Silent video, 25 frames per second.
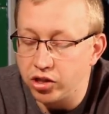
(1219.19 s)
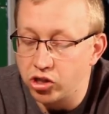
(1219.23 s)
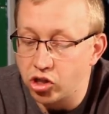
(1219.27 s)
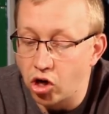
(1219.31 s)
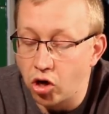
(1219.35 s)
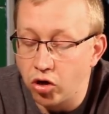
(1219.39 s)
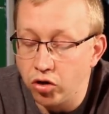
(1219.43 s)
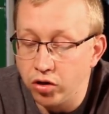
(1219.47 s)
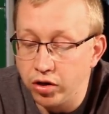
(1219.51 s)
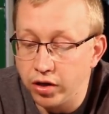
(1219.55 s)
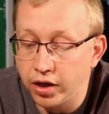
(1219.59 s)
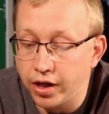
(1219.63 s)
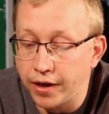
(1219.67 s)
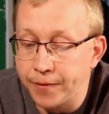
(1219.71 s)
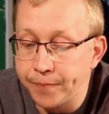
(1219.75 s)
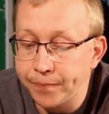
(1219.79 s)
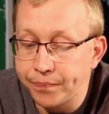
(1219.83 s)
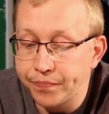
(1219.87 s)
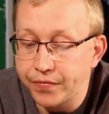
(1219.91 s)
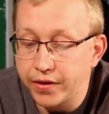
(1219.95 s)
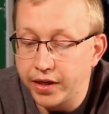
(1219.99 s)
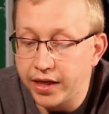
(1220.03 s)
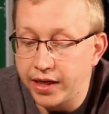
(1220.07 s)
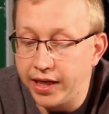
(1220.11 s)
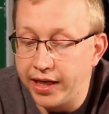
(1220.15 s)
The song
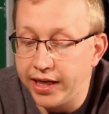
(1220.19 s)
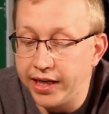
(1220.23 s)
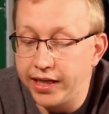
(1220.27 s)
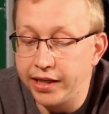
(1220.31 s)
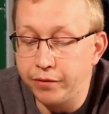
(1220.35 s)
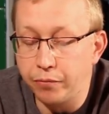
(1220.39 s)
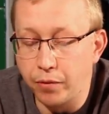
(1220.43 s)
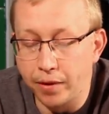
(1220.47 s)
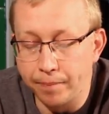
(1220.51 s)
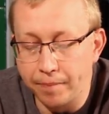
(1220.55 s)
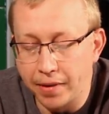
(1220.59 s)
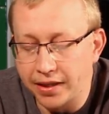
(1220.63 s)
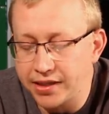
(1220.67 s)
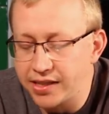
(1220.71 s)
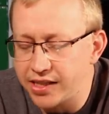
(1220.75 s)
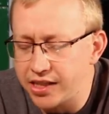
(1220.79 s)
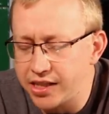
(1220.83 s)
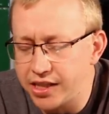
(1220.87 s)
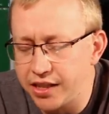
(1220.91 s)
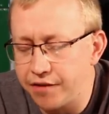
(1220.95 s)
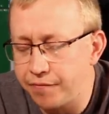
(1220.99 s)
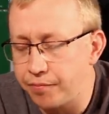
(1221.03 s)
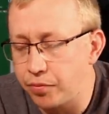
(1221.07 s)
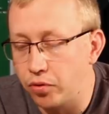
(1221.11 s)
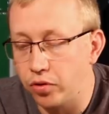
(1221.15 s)
clearly when Man
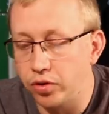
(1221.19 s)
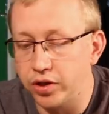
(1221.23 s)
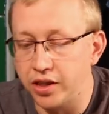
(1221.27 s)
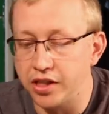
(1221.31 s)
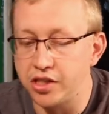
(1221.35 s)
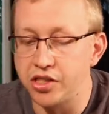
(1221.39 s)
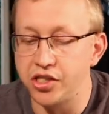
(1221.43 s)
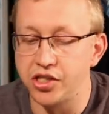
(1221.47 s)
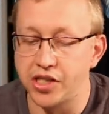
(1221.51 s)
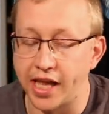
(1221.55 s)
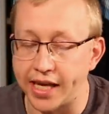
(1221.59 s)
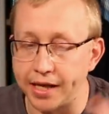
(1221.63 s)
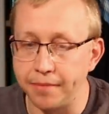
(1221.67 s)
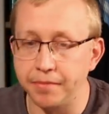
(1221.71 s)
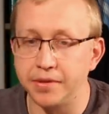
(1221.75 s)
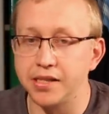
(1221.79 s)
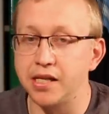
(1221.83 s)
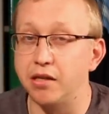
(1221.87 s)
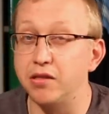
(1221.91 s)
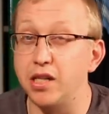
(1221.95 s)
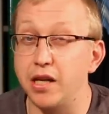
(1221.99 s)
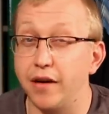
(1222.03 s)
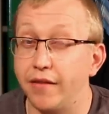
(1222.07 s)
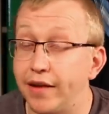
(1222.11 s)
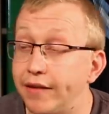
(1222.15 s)
City have brought this
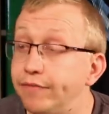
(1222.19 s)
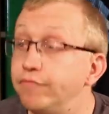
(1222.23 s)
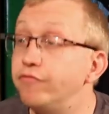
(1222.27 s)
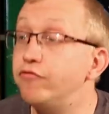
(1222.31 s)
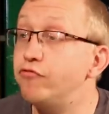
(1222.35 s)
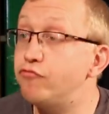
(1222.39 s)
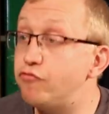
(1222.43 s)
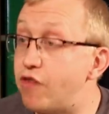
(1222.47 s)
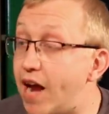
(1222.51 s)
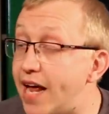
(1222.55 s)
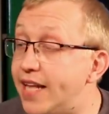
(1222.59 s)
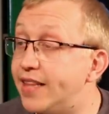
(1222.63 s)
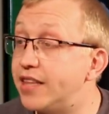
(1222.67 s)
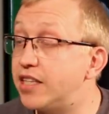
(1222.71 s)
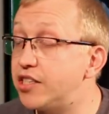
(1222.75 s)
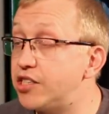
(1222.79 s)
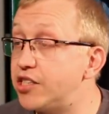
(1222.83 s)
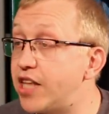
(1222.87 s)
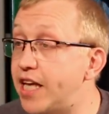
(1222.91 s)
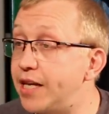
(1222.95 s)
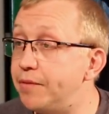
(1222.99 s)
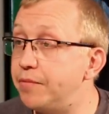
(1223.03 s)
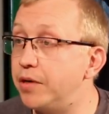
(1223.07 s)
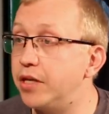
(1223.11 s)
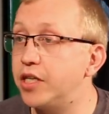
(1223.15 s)
statement out, I haven't read the
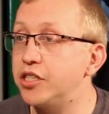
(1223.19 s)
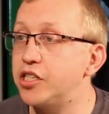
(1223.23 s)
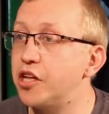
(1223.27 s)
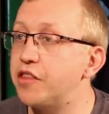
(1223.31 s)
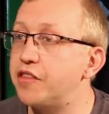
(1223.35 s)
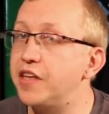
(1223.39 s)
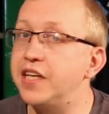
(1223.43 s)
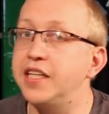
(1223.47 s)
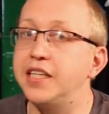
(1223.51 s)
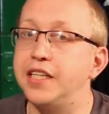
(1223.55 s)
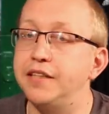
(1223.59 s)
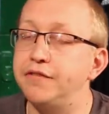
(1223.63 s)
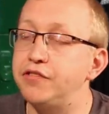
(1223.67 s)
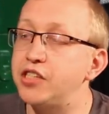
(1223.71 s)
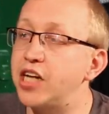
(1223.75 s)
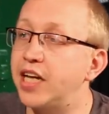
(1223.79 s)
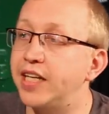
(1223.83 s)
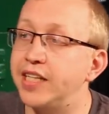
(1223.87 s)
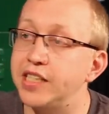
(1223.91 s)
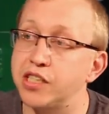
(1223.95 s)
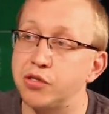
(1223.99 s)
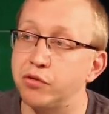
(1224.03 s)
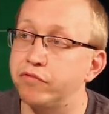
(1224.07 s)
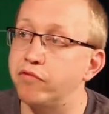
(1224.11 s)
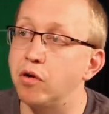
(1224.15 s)
statement because I think they've
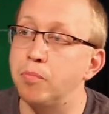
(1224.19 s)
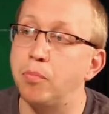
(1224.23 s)
said it to